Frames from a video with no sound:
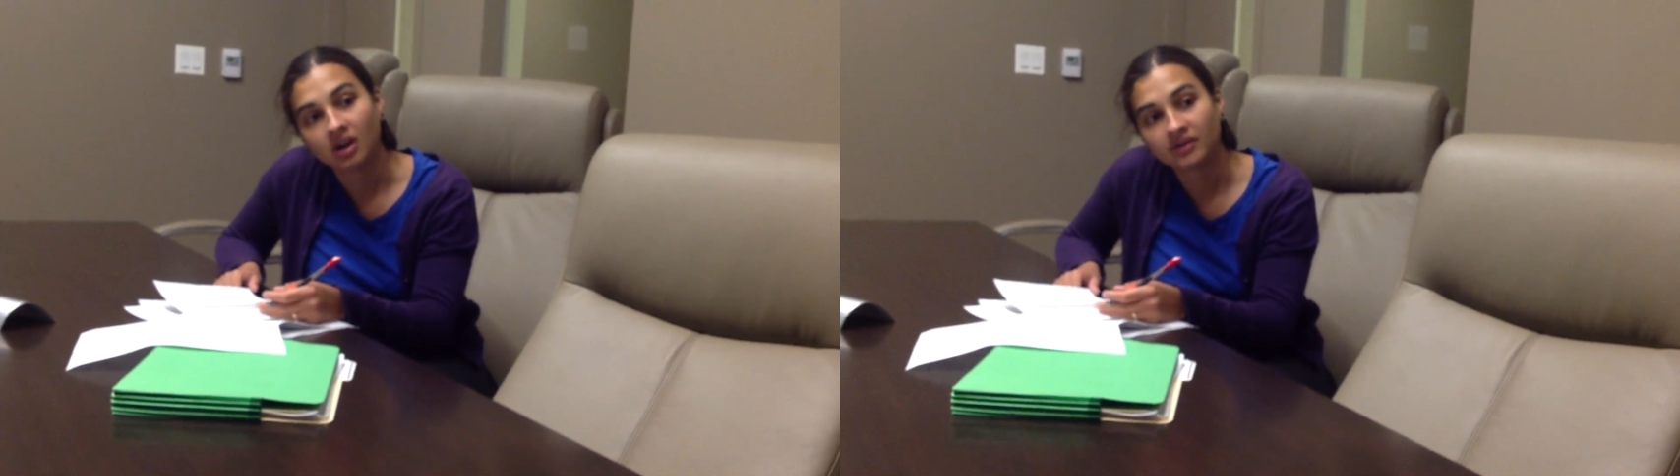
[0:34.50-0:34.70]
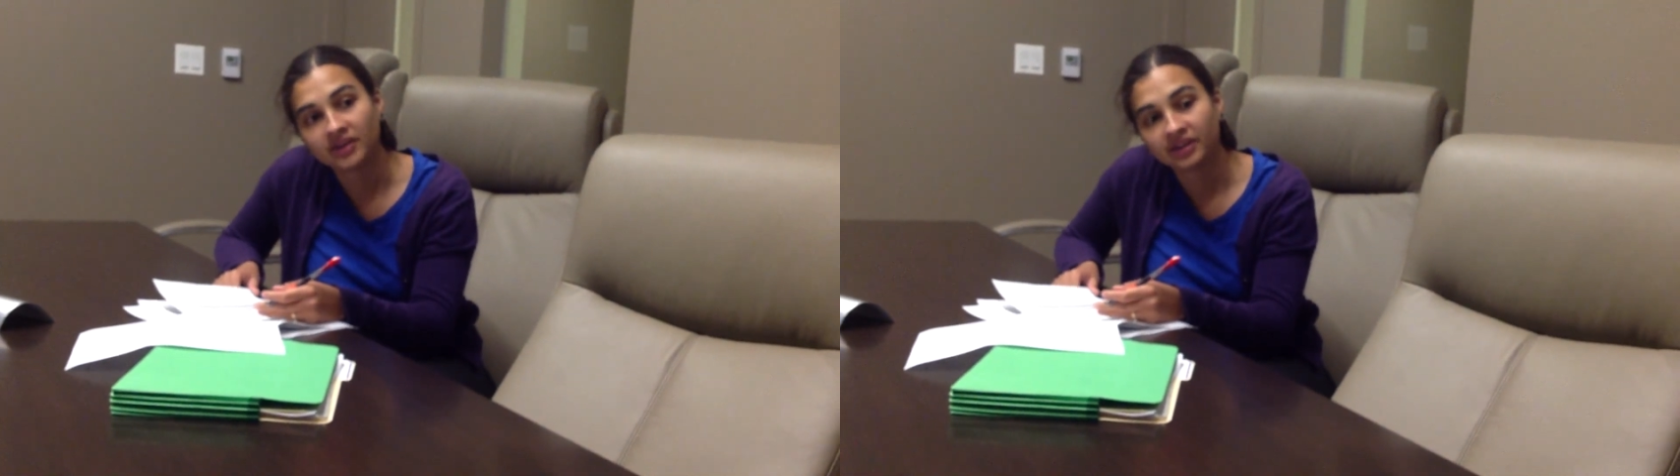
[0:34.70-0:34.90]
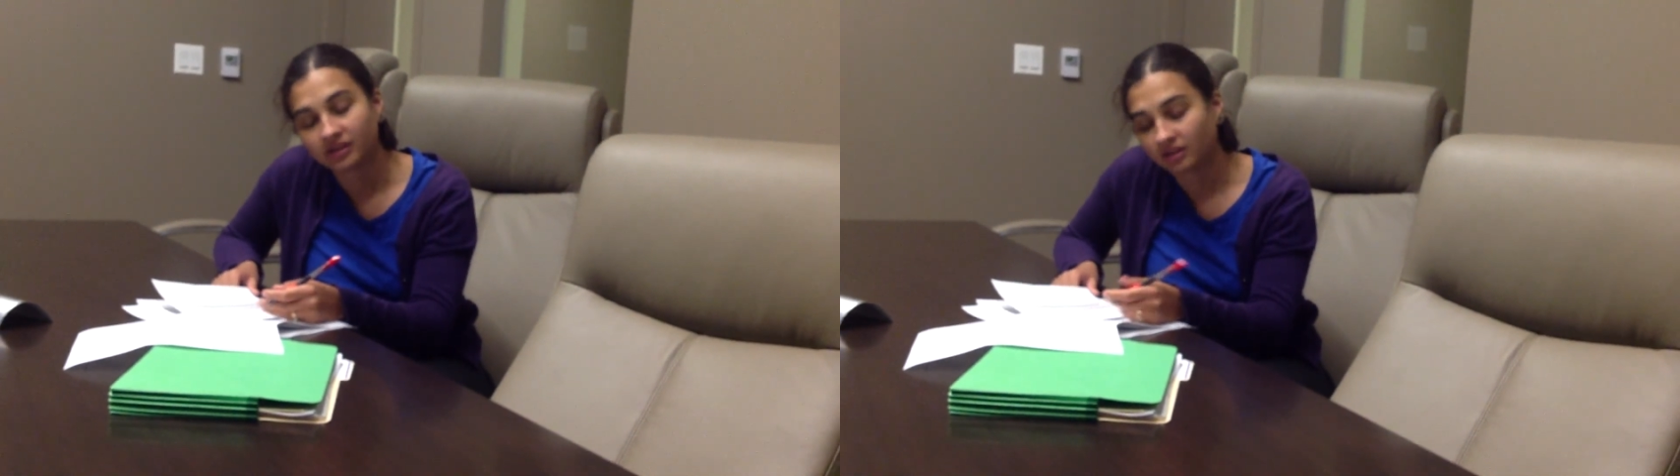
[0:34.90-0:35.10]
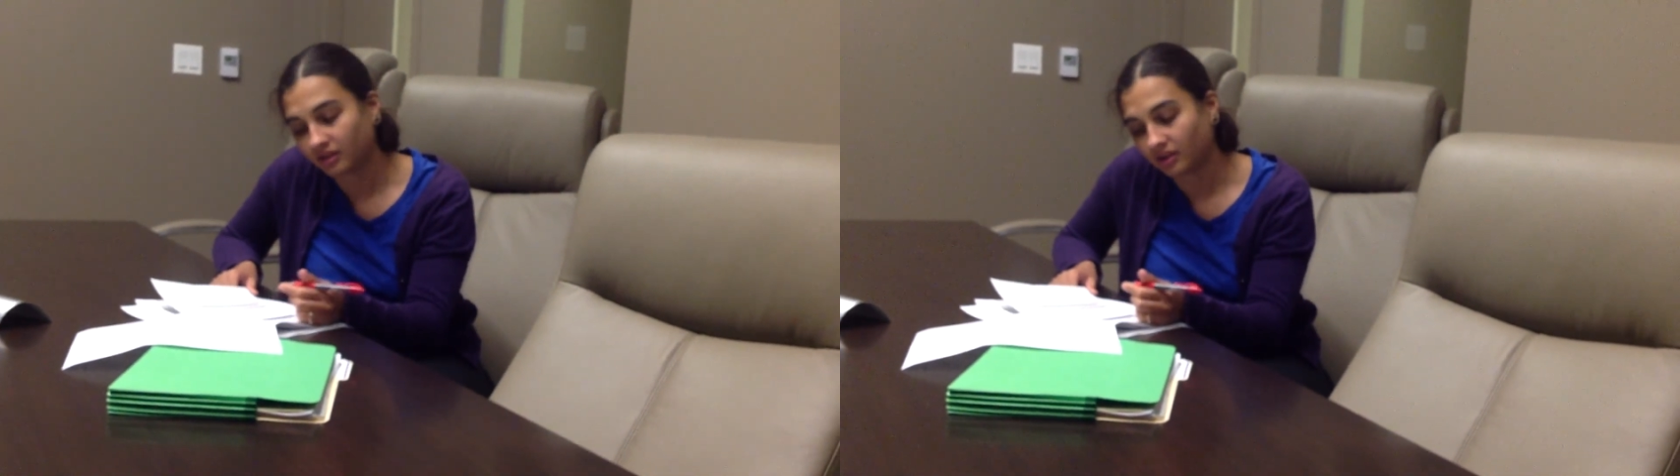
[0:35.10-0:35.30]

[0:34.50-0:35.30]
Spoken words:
of it,